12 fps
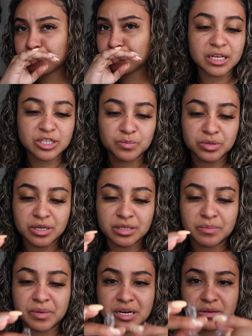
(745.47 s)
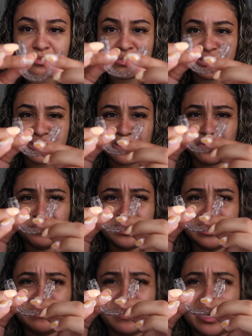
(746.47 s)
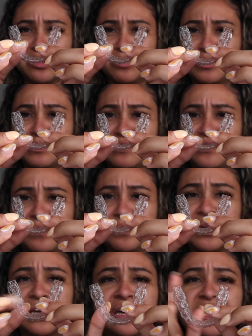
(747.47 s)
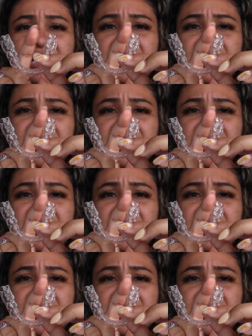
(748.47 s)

Let's put on the bottom ones. I hope these bottom ones fit me.